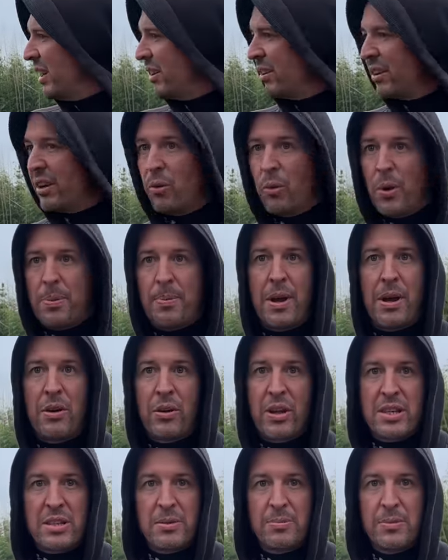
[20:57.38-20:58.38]
I'm gonna whip
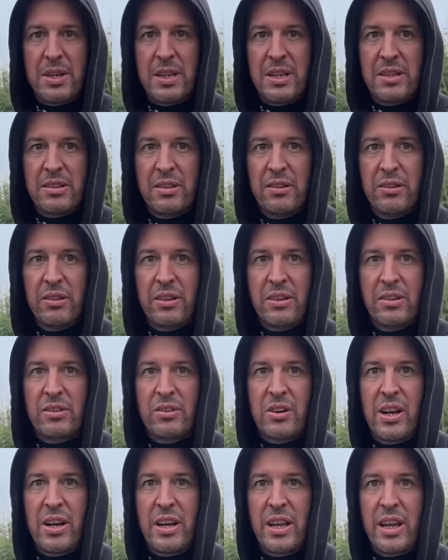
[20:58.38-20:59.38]
out, get some diesel, and
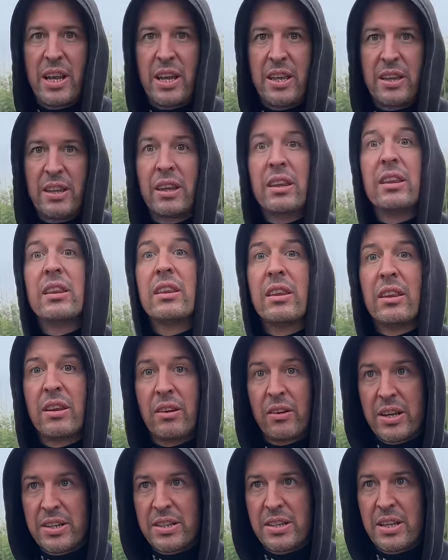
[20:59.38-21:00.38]
try and get
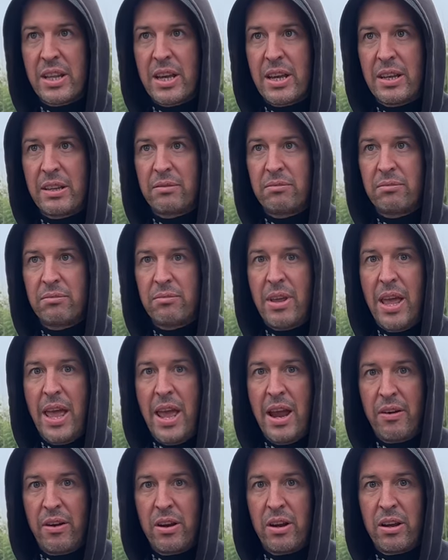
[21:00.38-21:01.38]
the rest of that
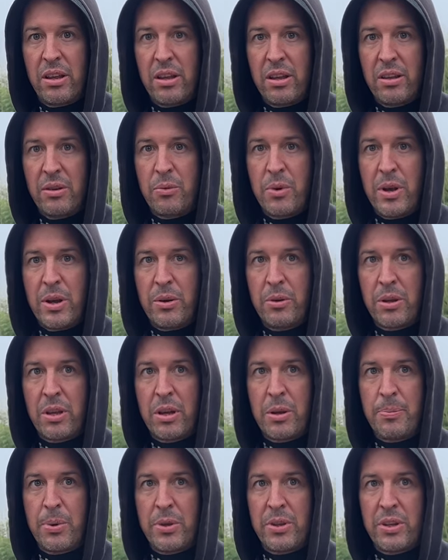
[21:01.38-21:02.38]
area where we're
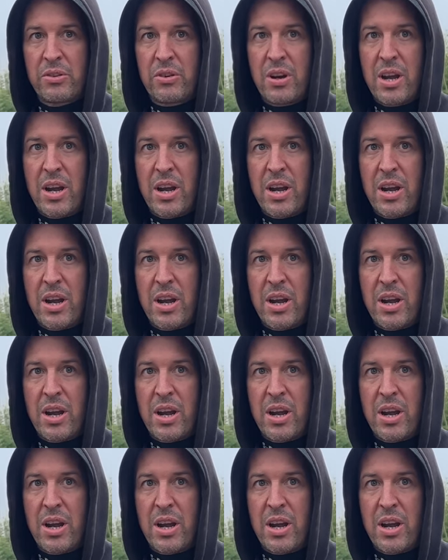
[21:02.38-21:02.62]
gonna put the